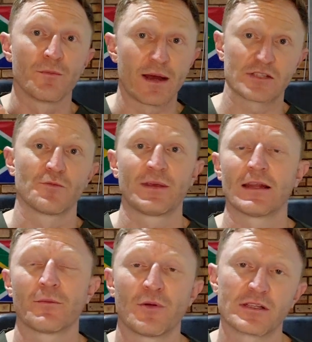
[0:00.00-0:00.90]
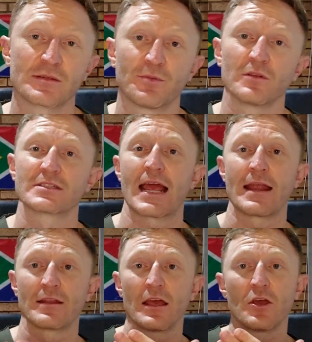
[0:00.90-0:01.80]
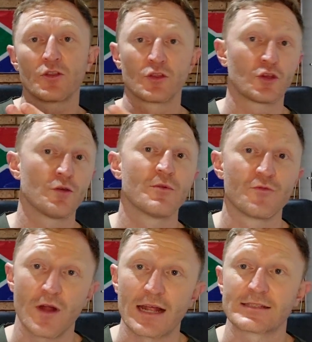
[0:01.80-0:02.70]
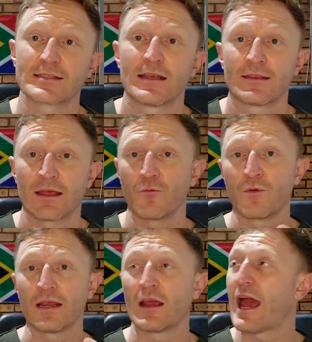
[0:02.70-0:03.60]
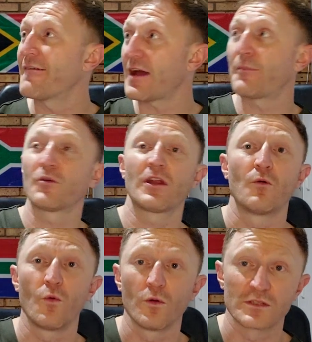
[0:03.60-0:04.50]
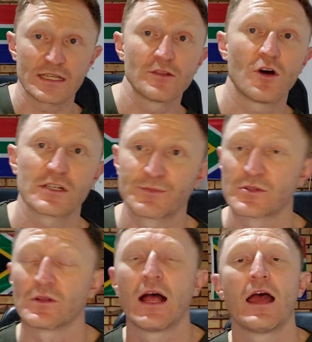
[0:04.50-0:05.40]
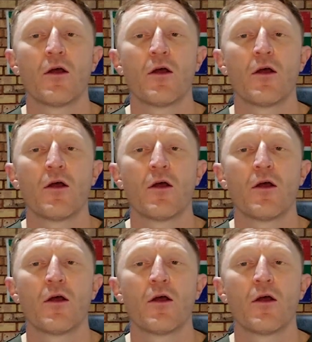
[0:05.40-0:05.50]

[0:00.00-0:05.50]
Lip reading: the Batopile principles and the human rights that we have up on our walls in the hospital.